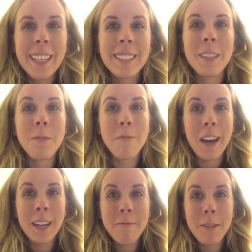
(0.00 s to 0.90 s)
So
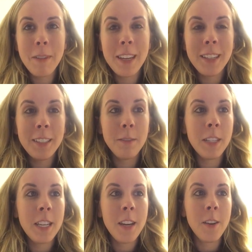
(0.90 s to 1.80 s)
why am I making this
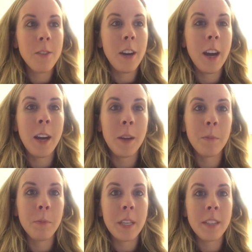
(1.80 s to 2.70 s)
video?
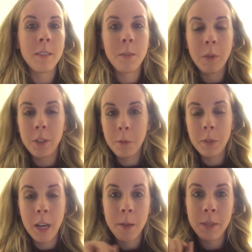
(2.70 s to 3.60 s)
Because of the
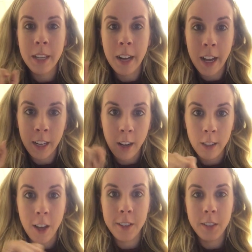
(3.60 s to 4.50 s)
multiple times that I
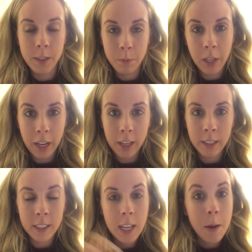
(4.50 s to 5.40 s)
got lost on the
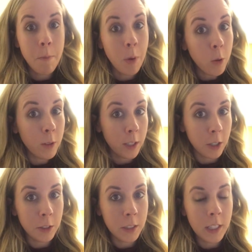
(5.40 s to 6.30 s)
playa, both
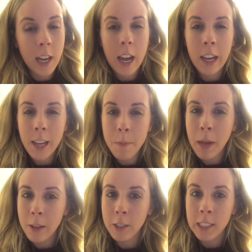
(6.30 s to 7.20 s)
years. I got
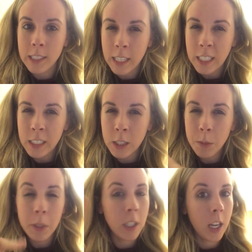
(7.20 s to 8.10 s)
better the second
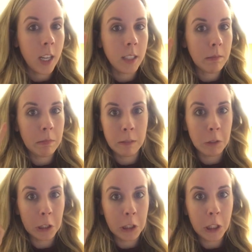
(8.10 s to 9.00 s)
year, but not the
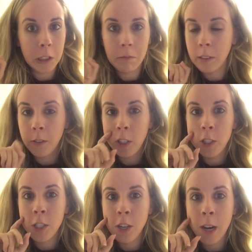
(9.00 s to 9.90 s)
first year. The
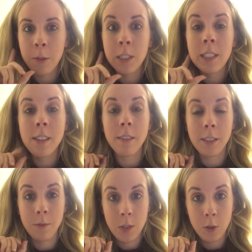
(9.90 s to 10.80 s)
first year I was still
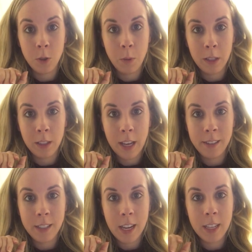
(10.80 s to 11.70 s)
confused by the
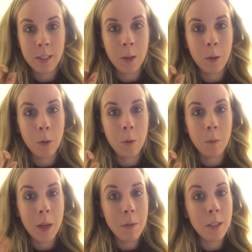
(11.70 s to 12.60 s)
last day.
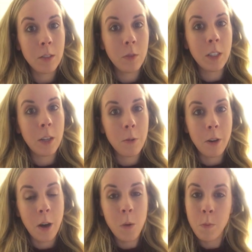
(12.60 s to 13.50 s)
So maybe this video
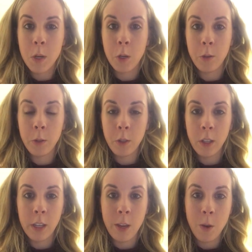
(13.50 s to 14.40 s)
will help you so
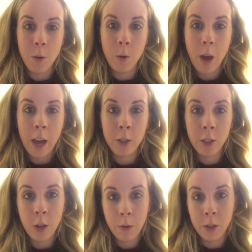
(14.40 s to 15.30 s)
that you
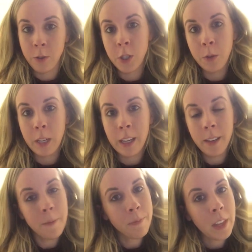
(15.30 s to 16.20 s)
actually know what you're
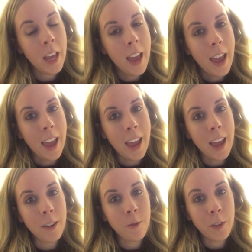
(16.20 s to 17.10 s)
doing
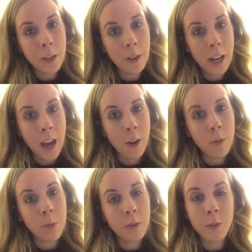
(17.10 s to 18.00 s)
and figure it
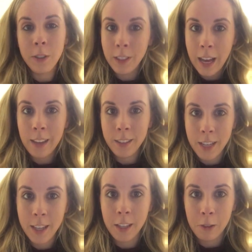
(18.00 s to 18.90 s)
out before the last
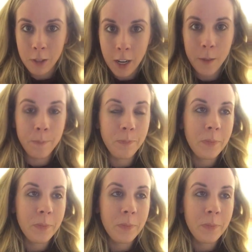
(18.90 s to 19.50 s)
day that you're there.